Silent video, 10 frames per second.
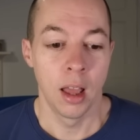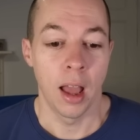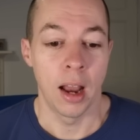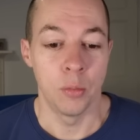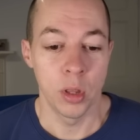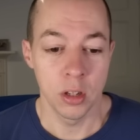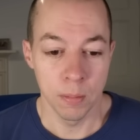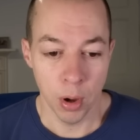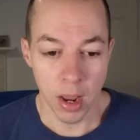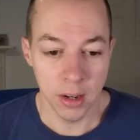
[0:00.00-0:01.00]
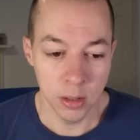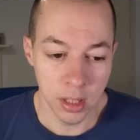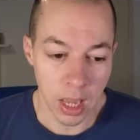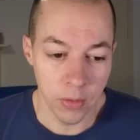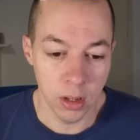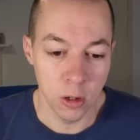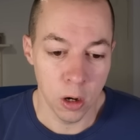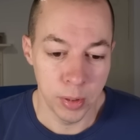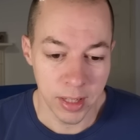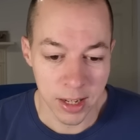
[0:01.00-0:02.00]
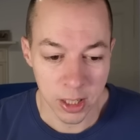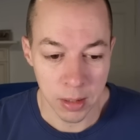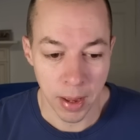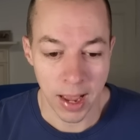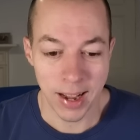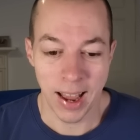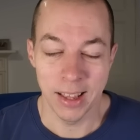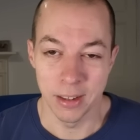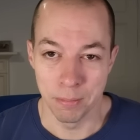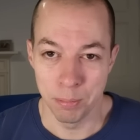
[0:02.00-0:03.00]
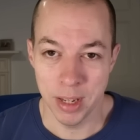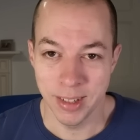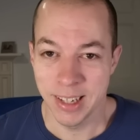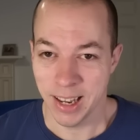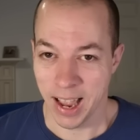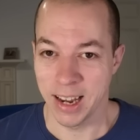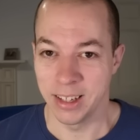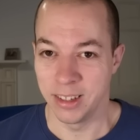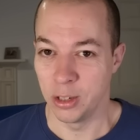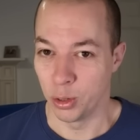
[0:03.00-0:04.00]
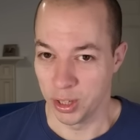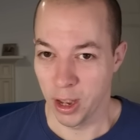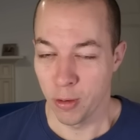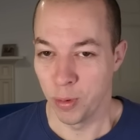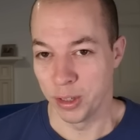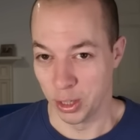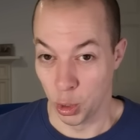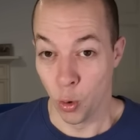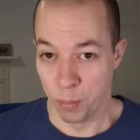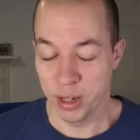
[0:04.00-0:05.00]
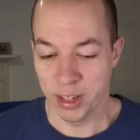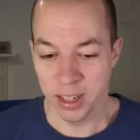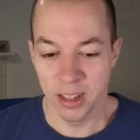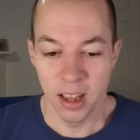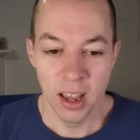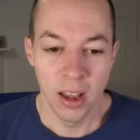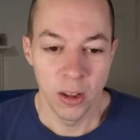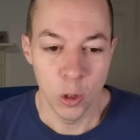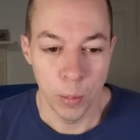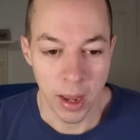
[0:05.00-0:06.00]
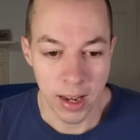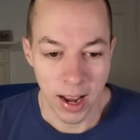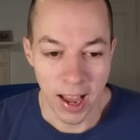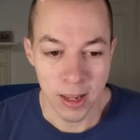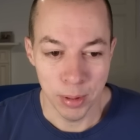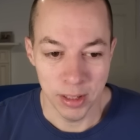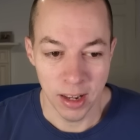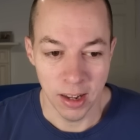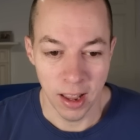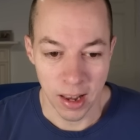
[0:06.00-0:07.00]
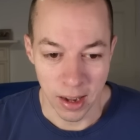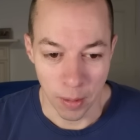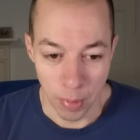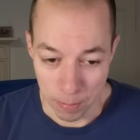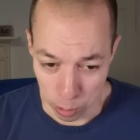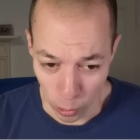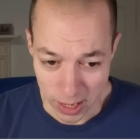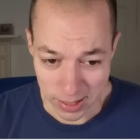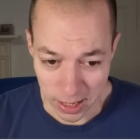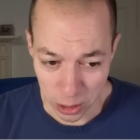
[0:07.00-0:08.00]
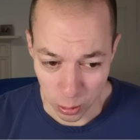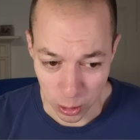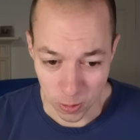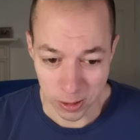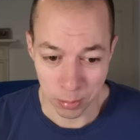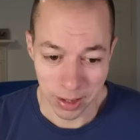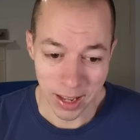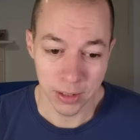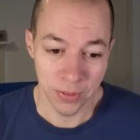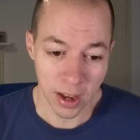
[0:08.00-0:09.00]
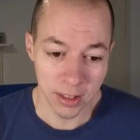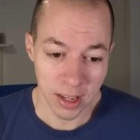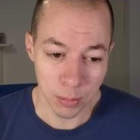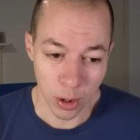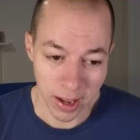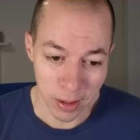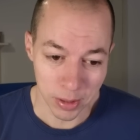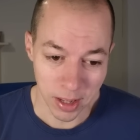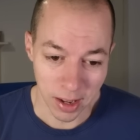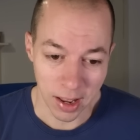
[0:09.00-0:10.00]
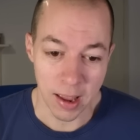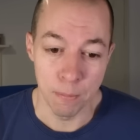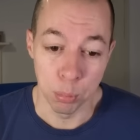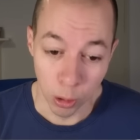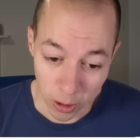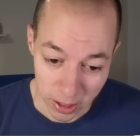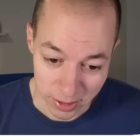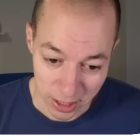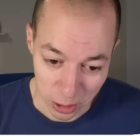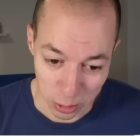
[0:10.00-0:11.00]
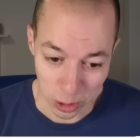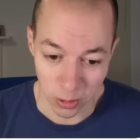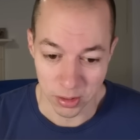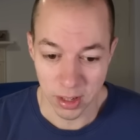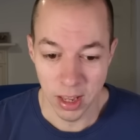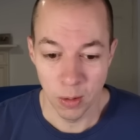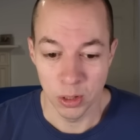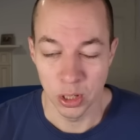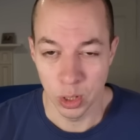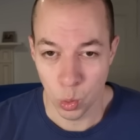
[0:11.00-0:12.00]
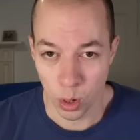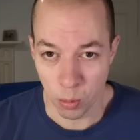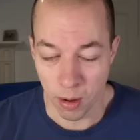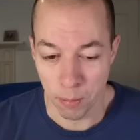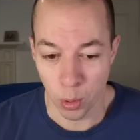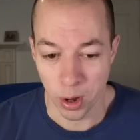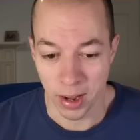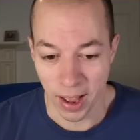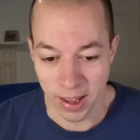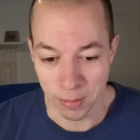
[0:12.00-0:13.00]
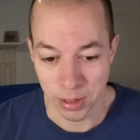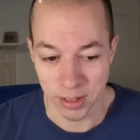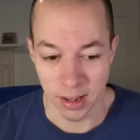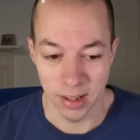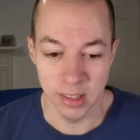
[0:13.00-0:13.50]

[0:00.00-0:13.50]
And when you combine those together, you are potentially paying as a business and yourself, because it's your business, you're paying 8% in employees' national insurance plus 13.8% employers' national insurance, which is 21.8%.